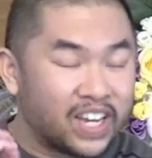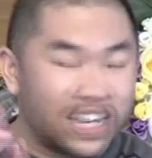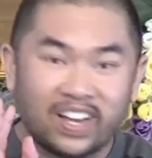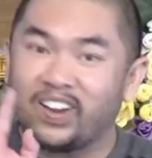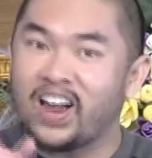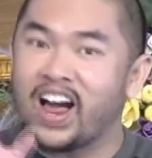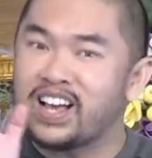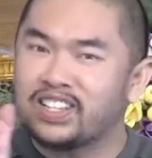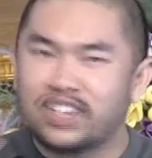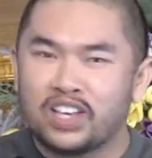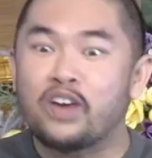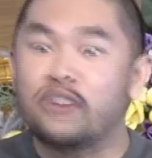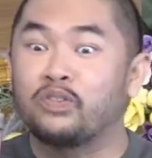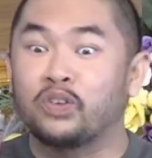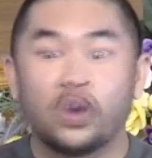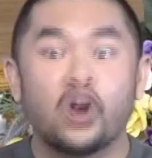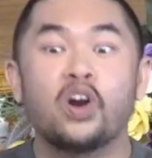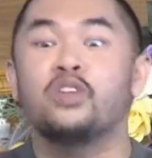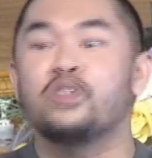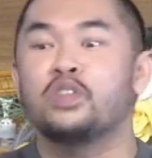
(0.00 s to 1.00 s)
class that I've
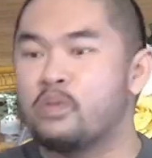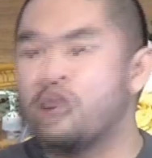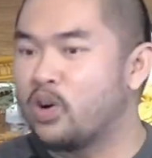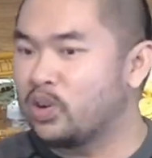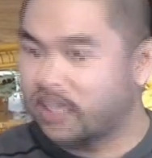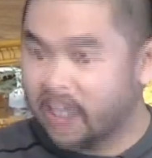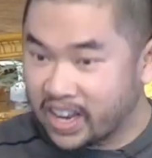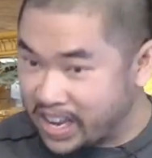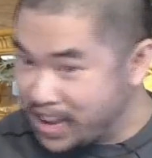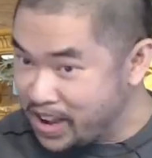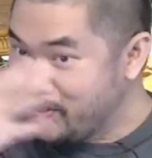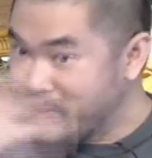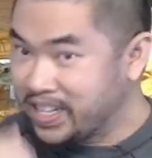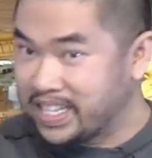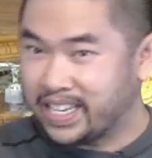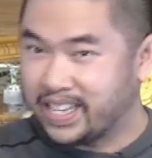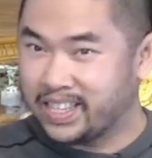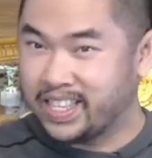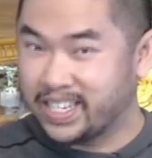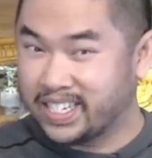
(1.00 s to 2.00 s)
learned the most. Like even
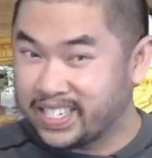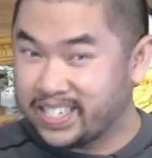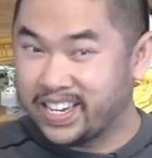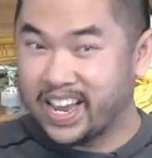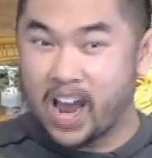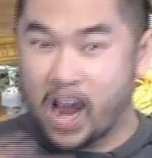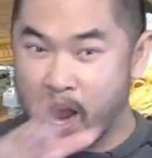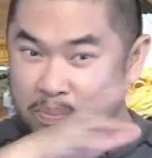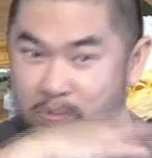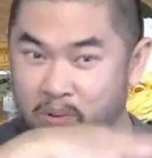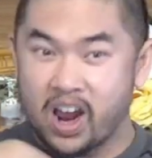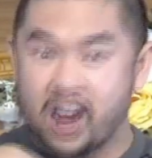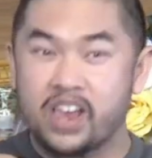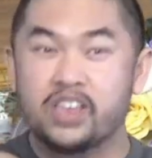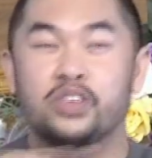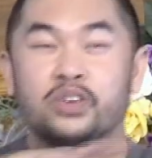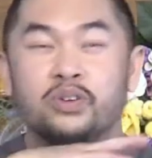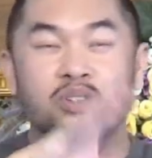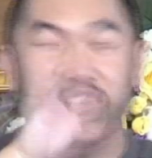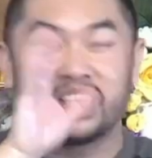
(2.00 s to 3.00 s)
to this day, I
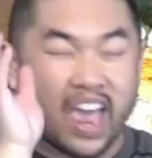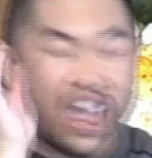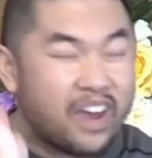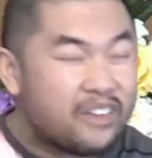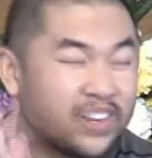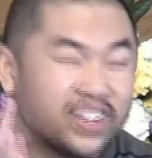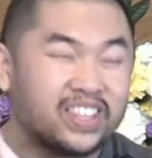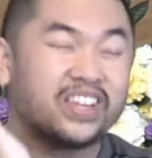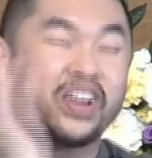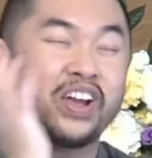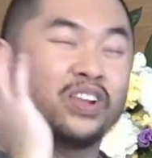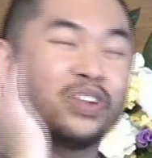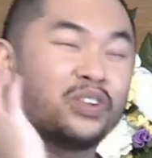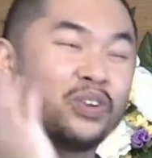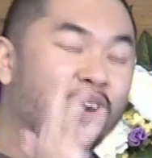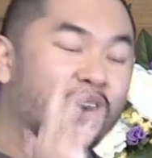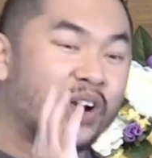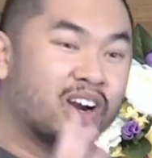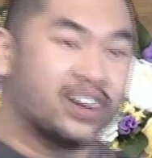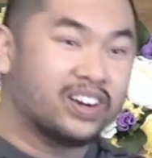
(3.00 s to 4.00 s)
probably use everything I
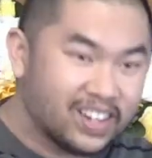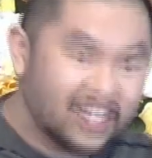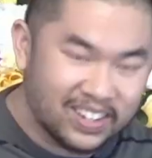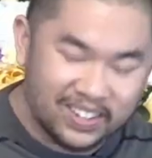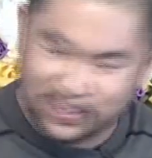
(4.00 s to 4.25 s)
learned